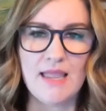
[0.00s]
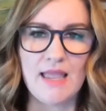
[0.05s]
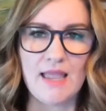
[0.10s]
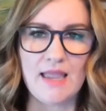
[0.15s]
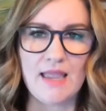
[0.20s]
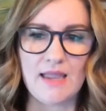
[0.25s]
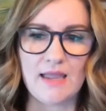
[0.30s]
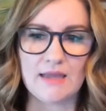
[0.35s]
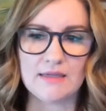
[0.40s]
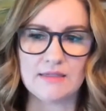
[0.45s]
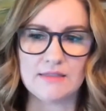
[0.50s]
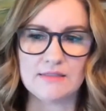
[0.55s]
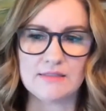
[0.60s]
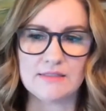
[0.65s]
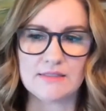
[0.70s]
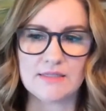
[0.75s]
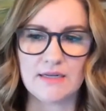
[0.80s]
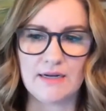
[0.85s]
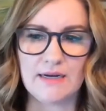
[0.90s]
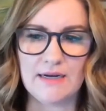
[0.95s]
And
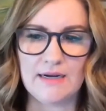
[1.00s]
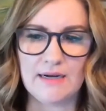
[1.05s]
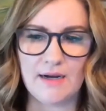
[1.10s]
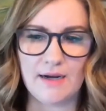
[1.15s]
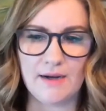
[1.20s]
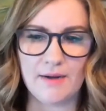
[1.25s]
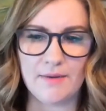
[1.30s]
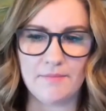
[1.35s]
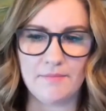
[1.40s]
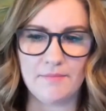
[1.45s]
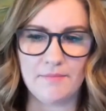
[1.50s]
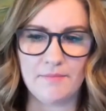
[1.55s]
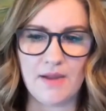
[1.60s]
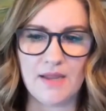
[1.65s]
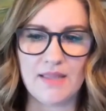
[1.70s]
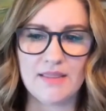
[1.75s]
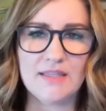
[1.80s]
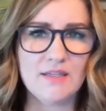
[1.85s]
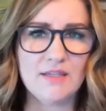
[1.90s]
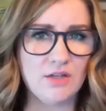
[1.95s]

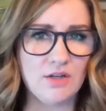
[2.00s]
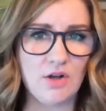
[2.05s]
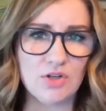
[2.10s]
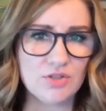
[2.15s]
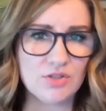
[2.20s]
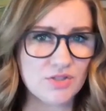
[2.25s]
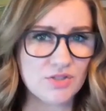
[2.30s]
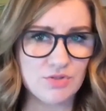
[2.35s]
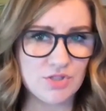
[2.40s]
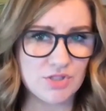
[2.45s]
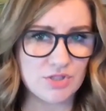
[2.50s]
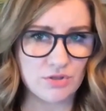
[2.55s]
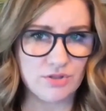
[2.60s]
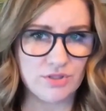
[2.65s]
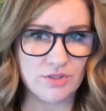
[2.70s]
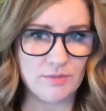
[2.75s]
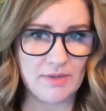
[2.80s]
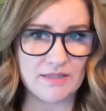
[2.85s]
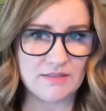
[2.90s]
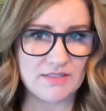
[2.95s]
then also just
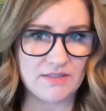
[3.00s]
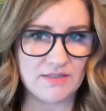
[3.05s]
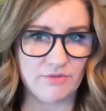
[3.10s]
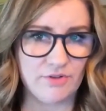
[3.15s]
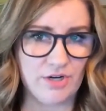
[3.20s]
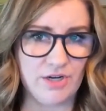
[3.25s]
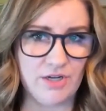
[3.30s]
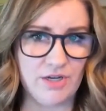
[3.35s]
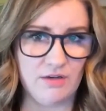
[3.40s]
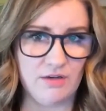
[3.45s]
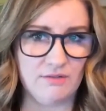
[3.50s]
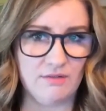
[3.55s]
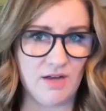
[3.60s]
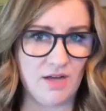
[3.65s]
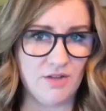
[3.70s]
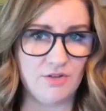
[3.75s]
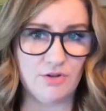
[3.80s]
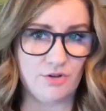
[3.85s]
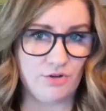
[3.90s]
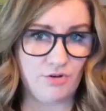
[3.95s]
learned about different
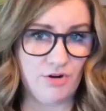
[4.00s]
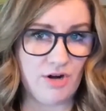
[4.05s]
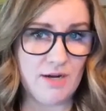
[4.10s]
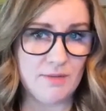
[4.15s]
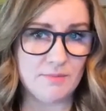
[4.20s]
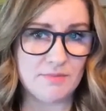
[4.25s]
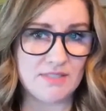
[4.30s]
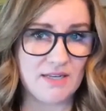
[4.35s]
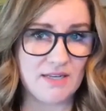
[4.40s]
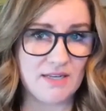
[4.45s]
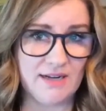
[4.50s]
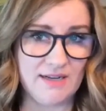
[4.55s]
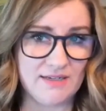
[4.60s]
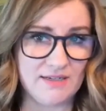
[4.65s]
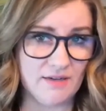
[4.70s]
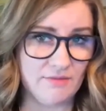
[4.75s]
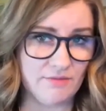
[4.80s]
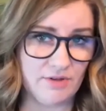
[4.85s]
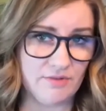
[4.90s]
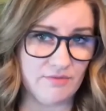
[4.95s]
other crimes that I had
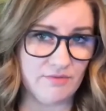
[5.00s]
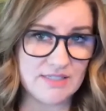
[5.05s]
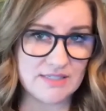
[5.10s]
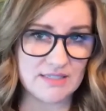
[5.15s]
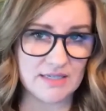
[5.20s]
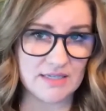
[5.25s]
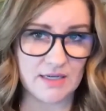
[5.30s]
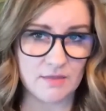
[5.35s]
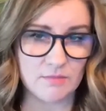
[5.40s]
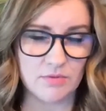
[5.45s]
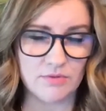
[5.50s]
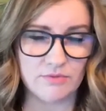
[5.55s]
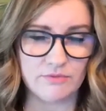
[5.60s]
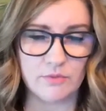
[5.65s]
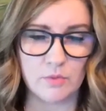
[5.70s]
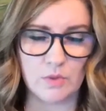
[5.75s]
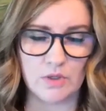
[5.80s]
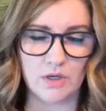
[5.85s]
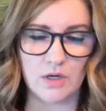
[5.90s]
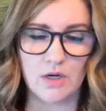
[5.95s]
never investigated
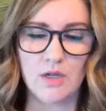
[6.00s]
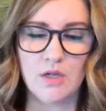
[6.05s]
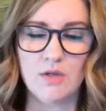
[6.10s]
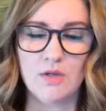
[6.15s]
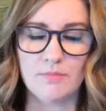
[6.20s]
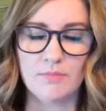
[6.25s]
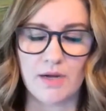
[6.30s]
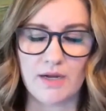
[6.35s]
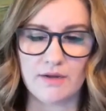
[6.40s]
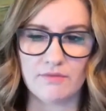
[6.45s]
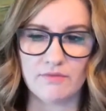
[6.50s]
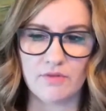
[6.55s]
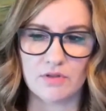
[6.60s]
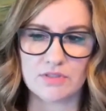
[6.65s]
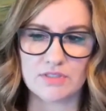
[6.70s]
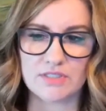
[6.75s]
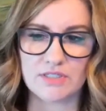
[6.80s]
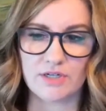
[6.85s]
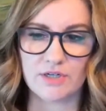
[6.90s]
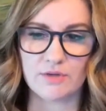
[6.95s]
before by
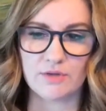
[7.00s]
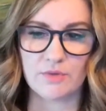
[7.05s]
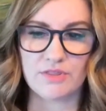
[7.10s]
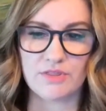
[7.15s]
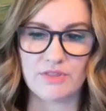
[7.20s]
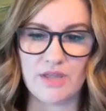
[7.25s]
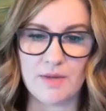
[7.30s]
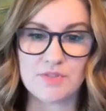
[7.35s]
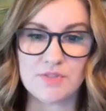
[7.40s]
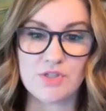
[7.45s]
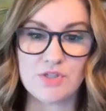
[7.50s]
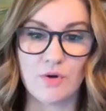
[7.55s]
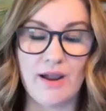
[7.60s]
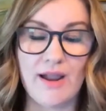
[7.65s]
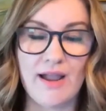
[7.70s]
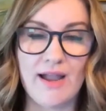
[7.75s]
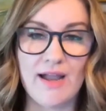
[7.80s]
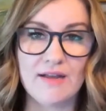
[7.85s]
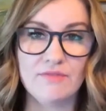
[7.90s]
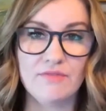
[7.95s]
volunteering with them. So I
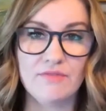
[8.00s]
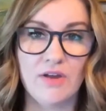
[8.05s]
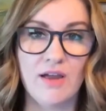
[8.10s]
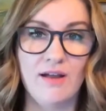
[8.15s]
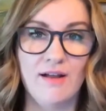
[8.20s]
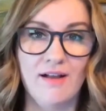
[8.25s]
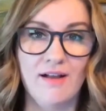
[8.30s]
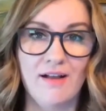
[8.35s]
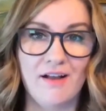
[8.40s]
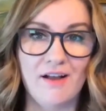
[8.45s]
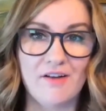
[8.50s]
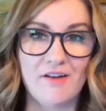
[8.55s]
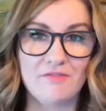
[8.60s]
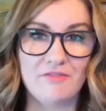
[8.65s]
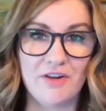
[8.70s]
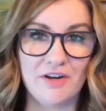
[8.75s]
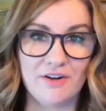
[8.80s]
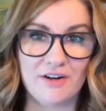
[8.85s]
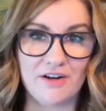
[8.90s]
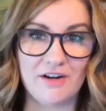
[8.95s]
have a
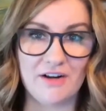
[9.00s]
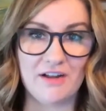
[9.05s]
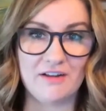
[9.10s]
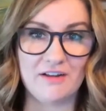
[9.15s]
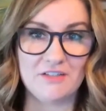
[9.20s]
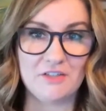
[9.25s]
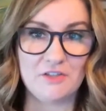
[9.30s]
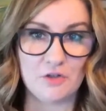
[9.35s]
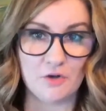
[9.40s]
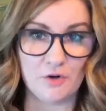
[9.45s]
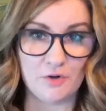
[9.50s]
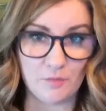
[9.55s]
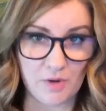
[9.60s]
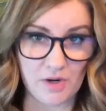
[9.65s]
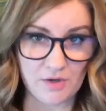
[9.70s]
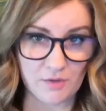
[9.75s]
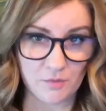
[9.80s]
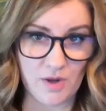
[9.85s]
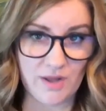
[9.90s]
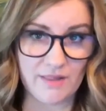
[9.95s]
very,
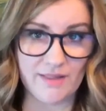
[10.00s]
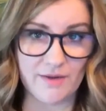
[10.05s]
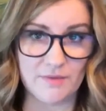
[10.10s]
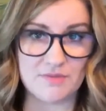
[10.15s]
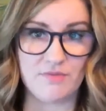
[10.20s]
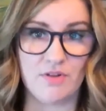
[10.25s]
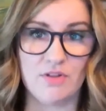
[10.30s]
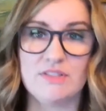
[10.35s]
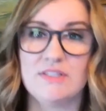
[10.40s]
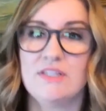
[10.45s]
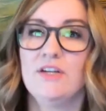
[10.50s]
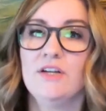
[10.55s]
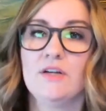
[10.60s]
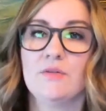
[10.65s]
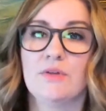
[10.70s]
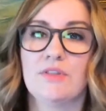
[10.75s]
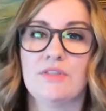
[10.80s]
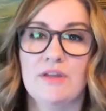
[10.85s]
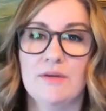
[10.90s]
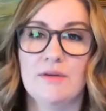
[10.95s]
and while I was volunteering
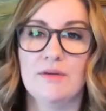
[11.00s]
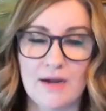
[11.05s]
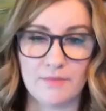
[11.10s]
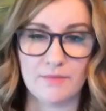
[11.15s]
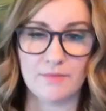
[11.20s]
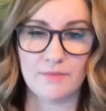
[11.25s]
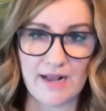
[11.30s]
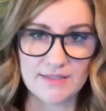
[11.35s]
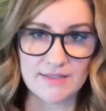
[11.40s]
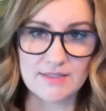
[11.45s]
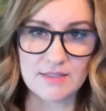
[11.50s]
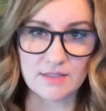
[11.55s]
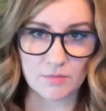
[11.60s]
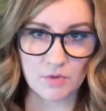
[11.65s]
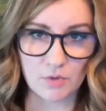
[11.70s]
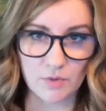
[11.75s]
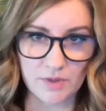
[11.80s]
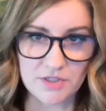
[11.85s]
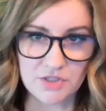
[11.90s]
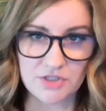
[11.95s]
with them, I would ask them
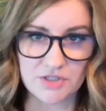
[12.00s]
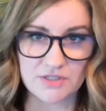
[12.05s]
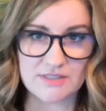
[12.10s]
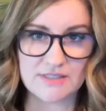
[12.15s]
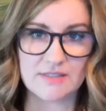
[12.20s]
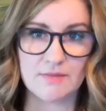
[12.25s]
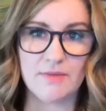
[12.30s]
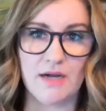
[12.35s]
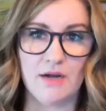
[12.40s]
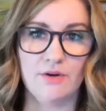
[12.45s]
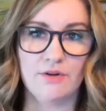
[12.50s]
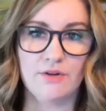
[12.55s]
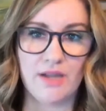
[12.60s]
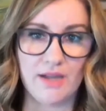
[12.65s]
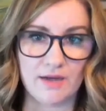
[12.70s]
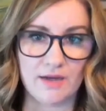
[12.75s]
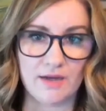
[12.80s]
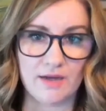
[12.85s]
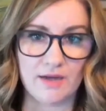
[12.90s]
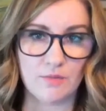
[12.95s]
questions about,
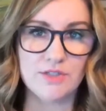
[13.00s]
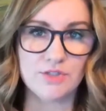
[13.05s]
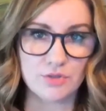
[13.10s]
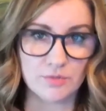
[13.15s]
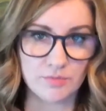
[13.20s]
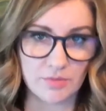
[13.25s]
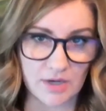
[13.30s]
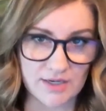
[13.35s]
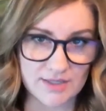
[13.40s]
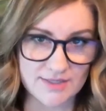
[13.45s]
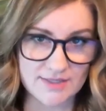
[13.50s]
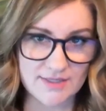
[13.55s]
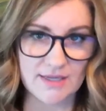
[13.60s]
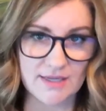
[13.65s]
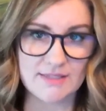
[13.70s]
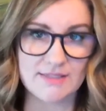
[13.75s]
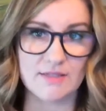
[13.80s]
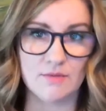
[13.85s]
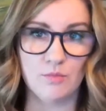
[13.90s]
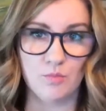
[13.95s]
okay, what is your
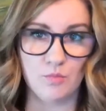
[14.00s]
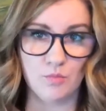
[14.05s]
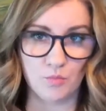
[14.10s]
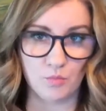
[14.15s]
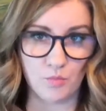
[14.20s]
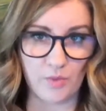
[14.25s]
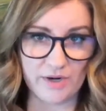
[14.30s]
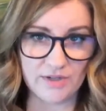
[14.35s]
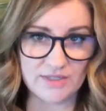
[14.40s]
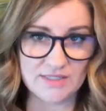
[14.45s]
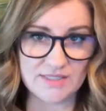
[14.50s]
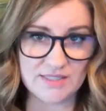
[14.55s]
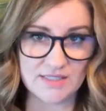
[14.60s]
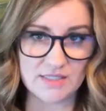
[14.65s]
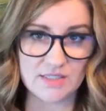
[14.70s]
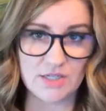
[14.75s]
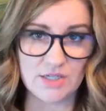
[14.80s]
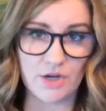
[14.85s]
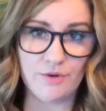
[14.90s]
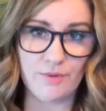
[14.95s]
process and where does this
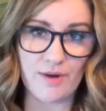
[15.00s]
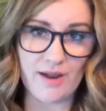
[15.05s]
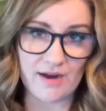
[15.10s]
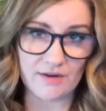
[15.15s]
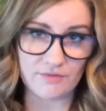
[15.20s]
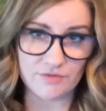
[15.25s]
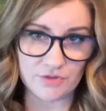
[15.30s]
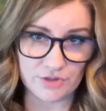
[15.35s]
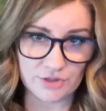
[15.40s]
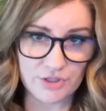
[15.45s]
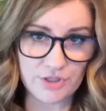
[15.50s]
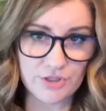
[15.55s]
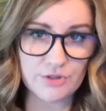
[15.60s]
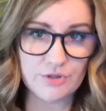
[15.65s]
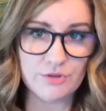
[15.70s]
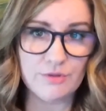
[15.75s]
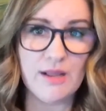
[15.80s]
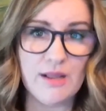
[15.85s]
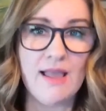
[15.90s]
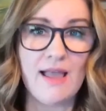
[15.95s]
go after
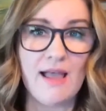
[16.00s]
you?